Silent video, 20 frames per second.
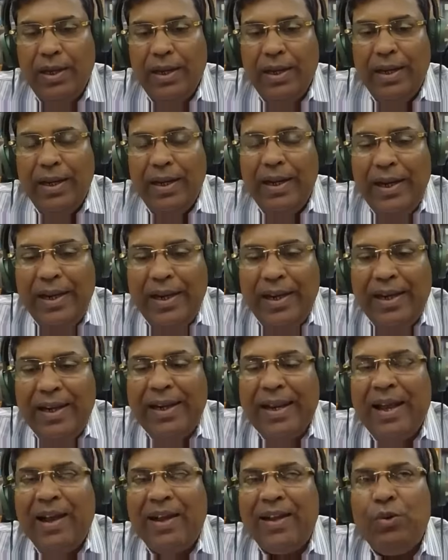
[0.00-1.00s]

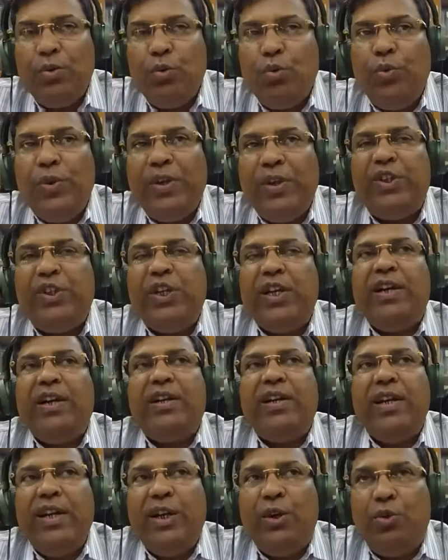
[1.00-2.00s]
India, we
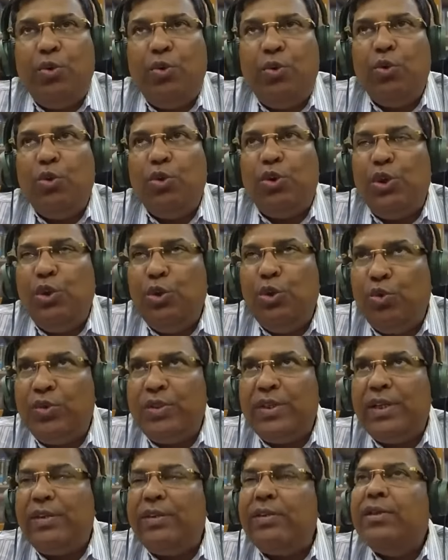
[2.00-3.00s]
generally do not
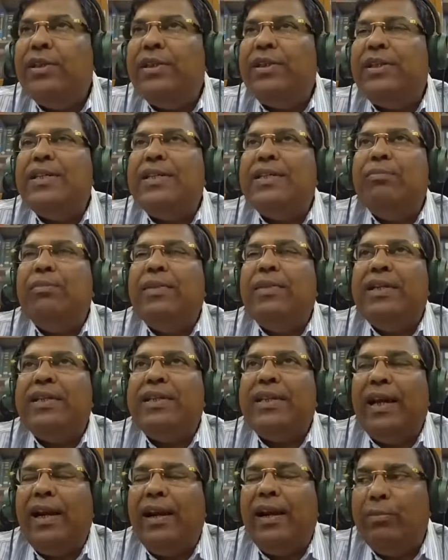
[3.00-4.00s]
use it. It is very
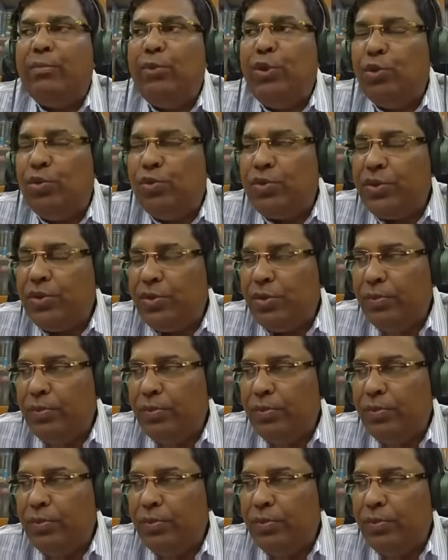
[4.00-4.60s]
seldom used.